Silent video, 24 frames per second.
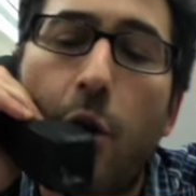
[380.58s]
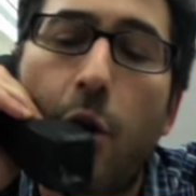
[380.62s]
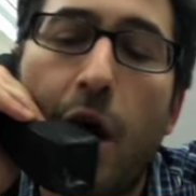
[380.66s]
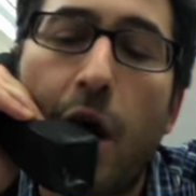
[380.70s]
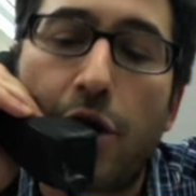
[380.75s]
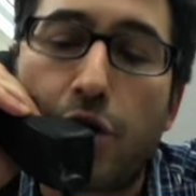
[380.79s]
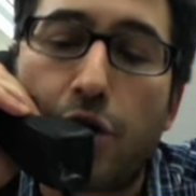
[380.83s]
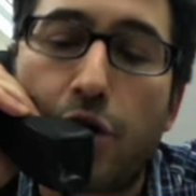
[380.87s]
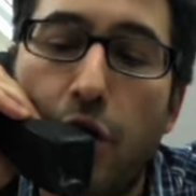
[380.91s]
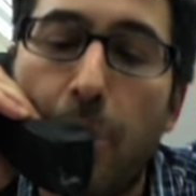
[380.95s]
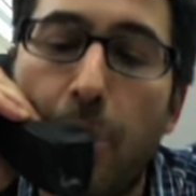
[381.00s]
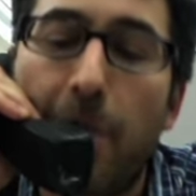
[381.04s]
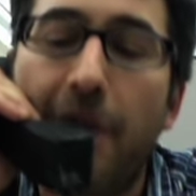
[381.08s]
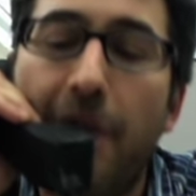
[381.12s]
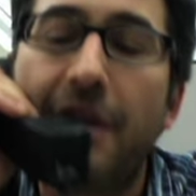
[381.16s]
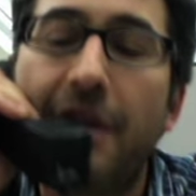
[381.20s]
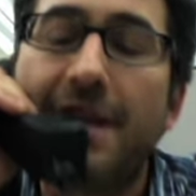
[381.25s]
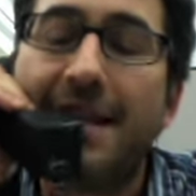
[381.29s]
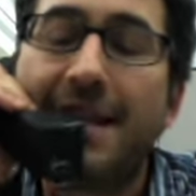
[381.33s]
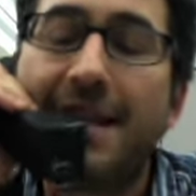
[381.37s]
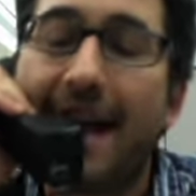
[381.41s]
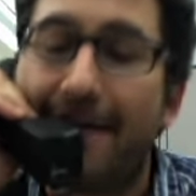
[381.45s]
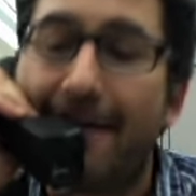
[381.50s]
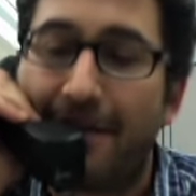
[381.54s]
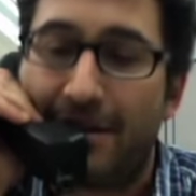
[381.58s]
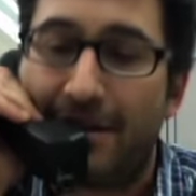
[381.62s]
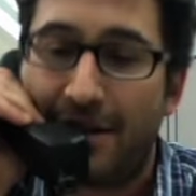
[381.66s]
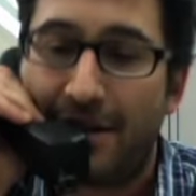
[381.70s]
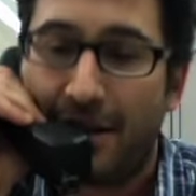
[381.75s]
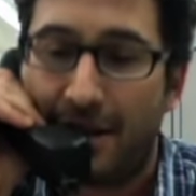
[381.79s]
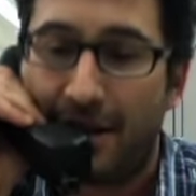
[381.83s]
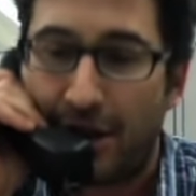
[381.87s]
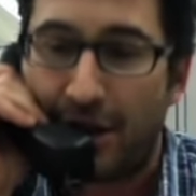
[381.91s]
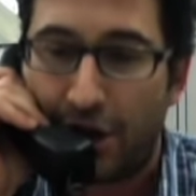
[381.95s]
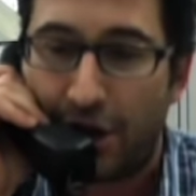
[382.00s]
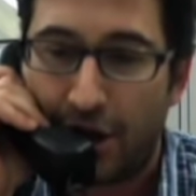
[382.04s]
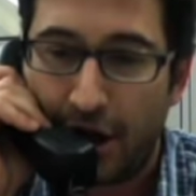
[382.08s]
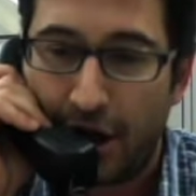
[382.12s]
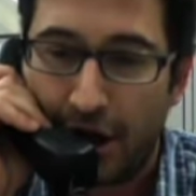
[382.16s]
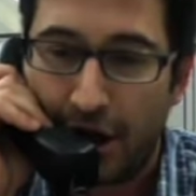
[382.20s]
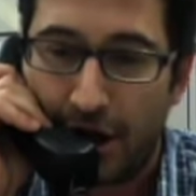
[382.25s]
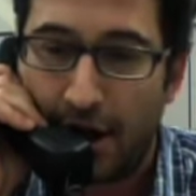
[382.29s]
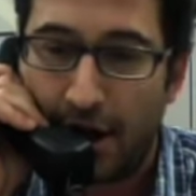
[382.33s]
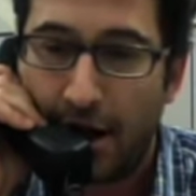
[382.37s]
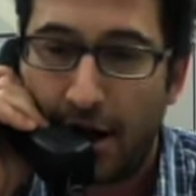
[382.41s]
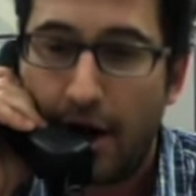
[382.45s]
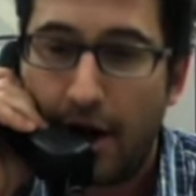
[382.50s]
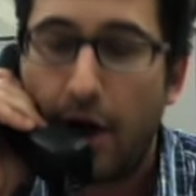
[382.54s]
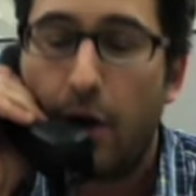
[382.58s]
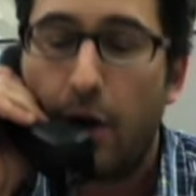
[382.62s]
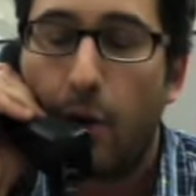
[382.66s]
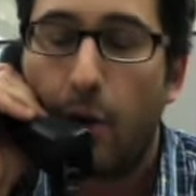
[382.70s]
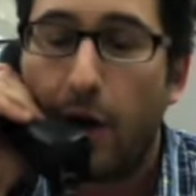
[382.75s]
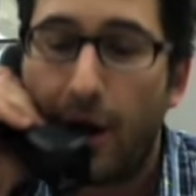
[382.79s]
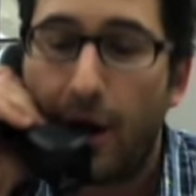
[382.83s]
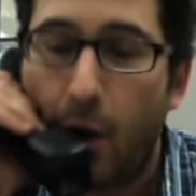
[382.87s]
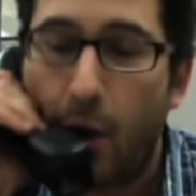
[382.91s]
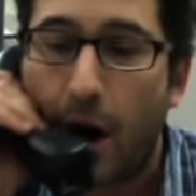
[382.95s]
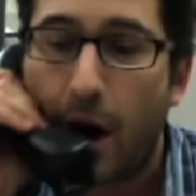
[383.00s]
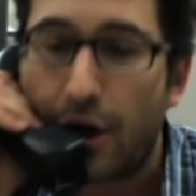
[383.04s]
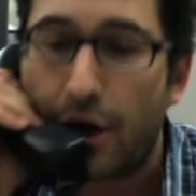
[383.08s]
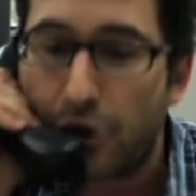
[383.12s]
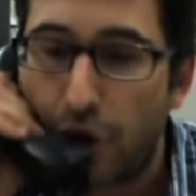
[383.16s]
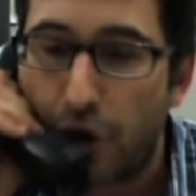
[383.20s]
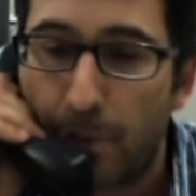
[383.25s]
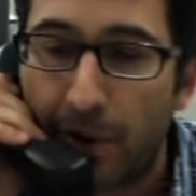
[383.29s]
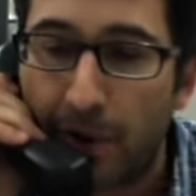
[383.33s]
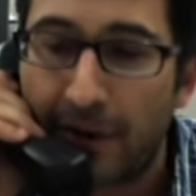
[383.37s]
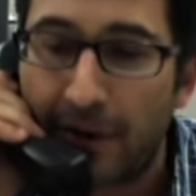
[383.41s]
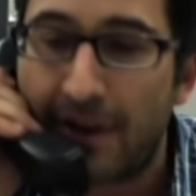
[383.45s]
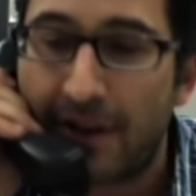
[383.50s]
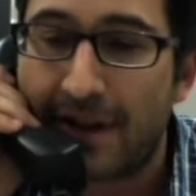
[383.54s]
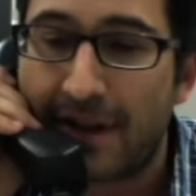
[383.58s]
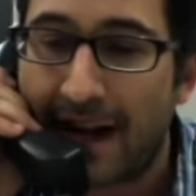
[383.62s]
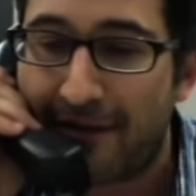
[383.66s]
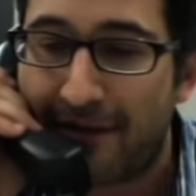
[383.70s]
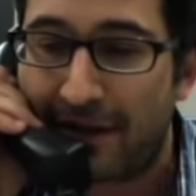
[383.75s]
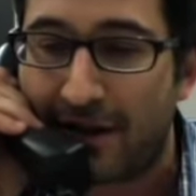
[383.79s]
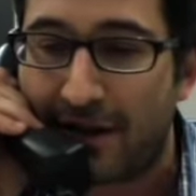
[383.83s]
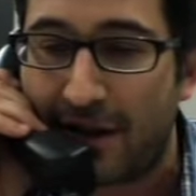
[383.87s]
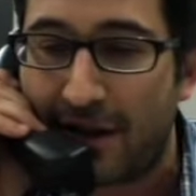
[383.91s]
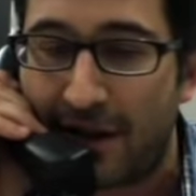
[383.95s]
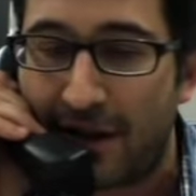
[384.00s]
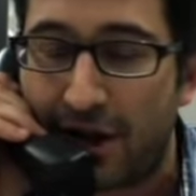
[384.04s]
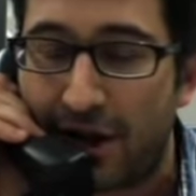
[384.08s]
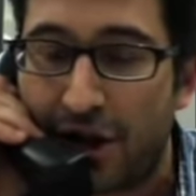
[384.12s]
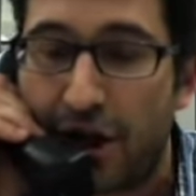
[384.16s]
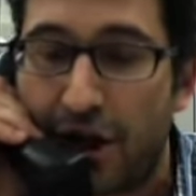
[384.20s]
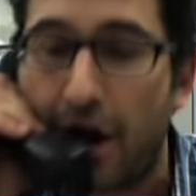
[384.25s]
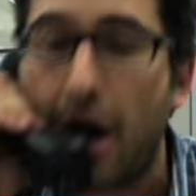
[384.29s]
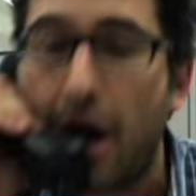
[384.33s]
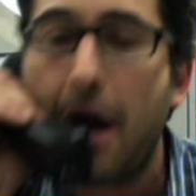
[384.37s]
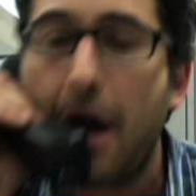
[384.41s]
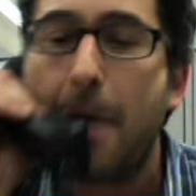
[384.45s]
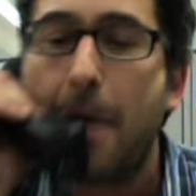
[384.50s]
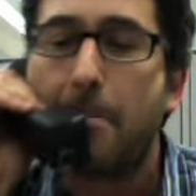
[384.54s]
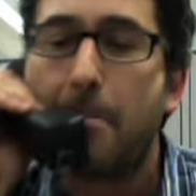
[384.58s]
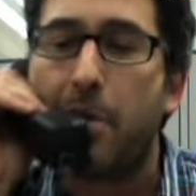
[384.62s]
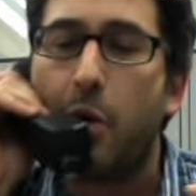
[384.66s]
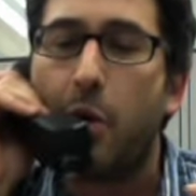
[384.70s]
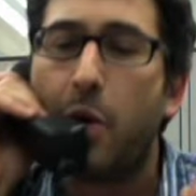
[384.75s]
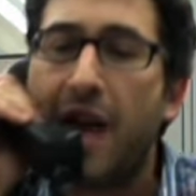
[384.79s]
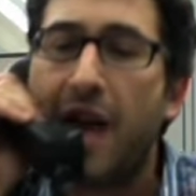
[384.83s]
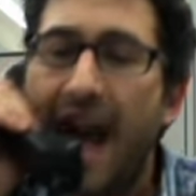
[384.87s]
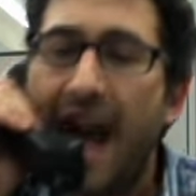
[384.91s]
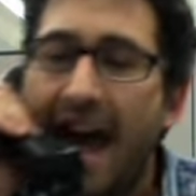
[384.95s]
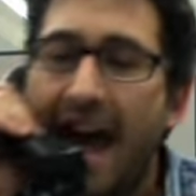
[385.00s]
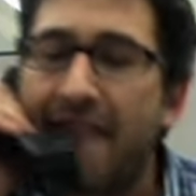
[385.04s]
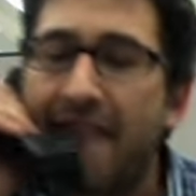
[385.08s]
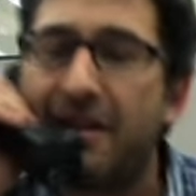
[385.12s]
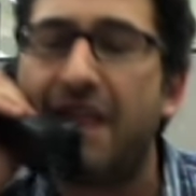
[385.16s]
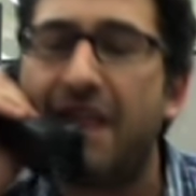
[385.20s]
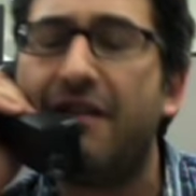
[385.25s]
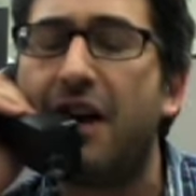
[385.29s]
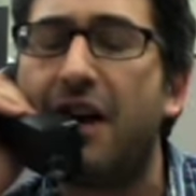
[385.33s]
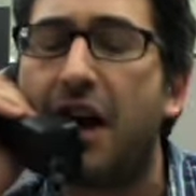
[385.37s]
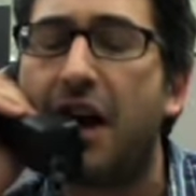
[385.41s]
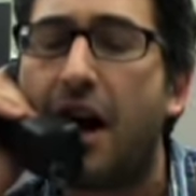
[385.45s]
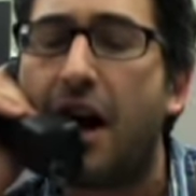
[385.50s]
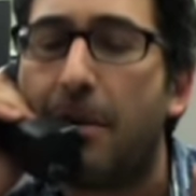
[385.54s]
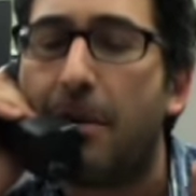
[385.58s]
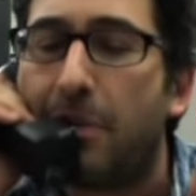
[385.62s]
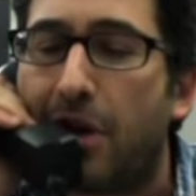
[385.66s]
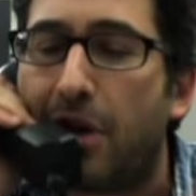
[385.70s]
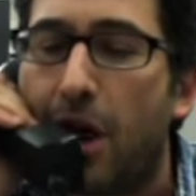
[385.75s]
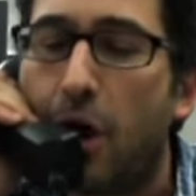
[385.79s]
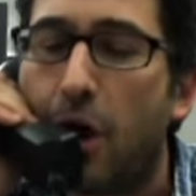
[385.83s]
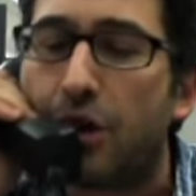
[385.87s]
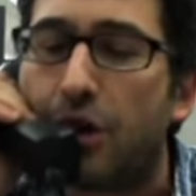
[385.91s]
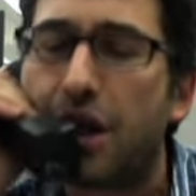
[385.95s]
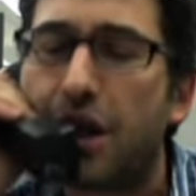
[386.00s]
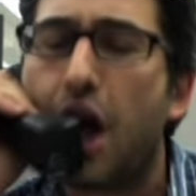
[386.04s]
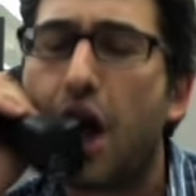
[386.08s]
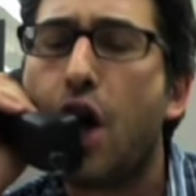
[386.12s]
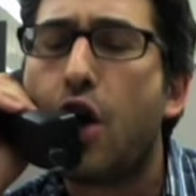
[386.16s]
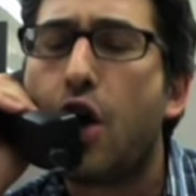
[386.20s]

quadrupled the deficit this year. Yeah. We quadrupled the deficit this year, but we haven't even come close.